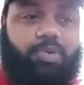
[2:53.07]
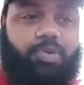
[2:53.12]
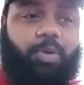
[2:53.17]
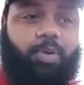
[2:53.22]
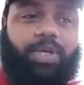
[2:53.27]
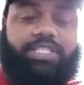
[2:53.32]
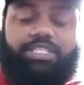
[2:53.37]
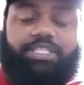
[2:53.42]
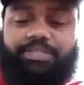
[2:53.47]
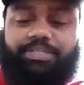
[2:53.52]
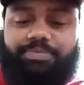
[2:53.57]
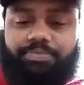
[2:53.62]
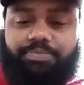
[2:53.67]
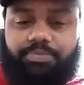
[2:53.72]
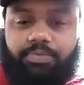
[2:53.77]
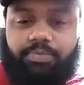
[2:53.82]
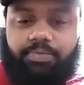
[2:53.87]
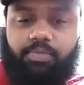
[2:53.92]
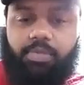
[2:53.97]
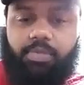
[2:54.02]
question,
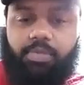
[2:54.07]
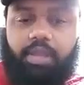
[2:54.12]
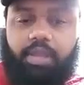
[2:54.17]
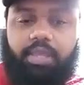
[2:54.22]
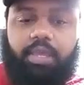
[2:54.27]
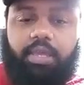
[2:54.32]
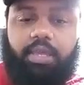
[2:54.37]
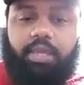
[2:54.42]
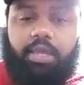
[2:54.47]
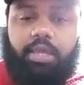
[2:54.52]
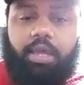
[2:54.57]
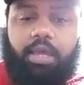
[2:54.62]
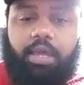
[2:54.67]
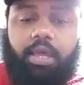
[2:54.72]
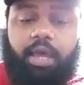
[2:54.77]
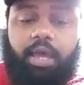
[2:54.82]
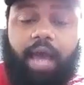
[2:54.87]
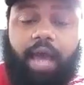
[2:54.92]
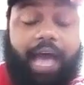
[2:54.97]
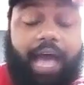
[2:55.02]

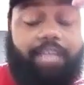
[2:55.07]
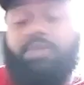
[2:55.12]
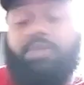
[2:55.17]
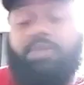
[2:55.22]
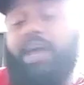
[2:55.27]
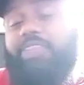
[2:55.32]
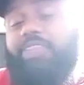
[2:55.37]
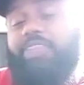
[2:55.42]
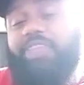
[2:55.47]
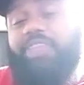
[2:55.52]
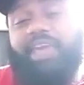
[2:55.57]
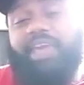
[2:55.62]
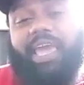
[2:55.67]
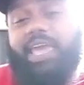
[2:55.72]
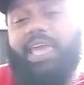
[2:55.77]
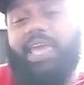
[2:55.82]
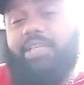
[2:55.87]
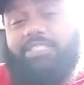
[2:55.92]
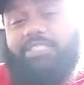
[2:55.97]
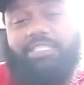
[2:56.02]
I do not think
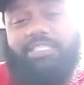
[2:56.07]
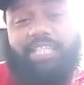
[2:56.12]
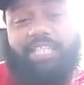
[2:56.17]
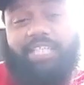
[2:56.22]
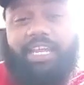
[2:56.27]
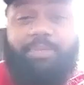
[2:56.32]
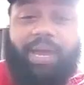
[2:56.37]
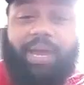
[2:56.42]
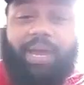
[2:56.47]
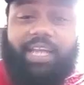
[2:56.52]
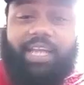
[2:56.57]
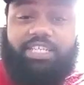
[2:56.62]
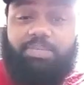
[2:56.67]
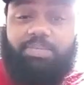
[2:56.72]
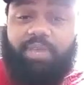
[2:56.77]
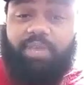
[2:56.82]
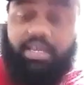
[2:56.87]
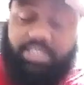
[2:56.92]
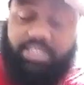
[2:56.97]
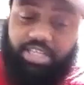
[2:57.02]
just anybody should
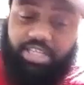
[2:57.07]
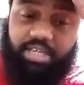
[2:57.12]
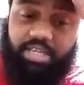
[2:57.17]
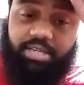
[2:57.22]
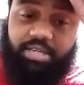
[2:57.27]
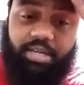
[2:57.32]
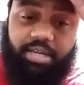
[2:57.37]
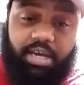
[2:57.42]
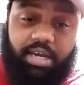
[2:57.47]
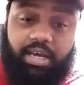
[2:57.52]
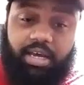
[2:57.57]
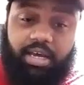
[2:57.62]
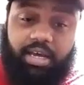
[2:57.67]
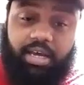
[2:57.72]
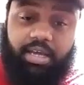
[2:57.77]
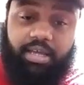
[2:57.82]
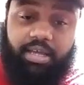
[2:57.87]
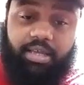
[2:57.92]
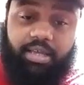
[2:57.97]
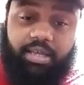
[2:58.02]
be, should uh,
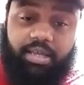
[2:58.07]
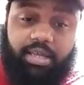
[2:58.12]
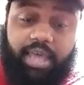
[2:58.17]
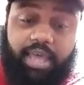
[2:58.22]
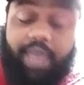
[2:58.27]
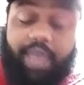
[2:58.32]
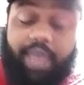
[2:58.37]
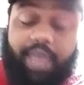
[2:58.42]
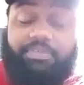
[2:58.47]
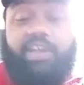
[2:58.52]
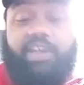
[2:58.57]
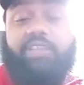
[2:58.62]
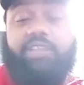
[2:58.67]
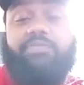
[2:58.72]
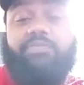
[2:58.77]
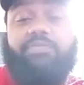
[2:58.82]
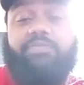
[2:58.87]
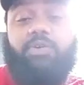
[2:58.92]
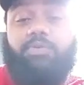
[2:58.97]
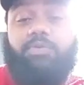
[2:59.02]
have the right
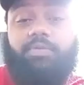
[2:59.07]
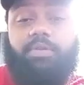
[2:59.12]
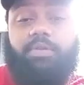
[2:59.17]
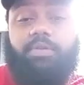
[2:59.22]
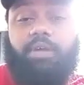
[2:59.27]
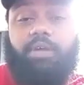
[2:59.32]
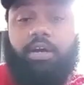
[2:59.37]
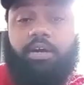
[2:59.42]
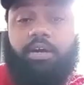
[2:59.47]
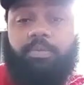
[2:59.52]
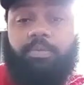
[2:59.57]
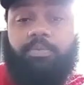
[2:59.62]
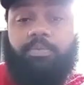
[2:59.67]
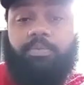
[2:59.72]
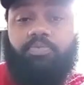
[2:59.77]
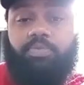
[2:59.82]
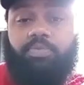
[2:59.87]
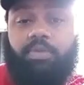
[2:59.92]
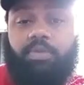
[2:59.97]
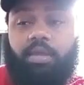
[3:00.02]
to vote. Um,
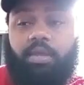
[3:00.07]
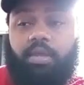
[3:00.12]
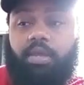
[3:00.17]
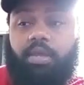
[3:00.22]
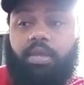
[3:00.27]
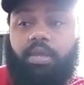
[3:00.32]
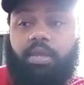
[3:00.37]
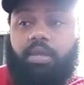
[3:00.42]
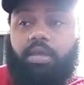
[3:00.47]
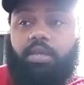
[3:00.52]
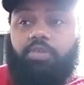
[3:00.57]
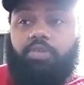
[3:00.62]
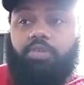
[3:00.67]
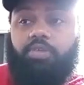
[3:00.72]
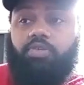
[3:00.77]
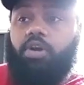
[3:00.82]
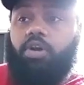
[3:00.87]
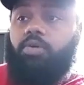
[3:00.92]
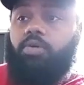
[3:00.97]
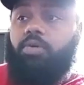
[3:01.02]
you
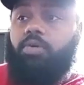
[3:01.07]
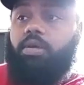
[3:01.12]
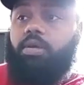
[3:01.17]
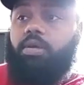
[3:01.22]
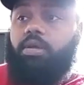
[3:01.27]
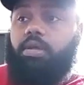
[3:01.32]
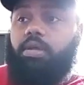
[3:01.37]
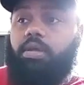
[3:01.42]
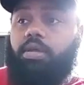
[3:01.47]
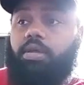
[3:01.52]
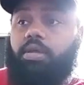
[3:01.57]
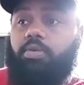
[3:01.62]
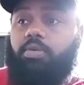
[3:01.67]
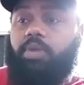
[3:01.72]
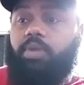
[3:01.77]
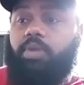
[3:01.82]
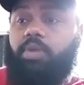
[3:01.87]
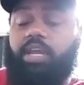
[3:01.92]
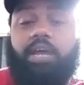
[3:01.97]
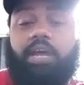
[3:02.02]
know,
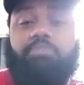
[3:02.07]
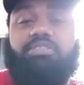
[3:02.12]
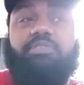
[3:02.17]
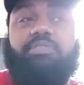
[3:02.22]
when it comes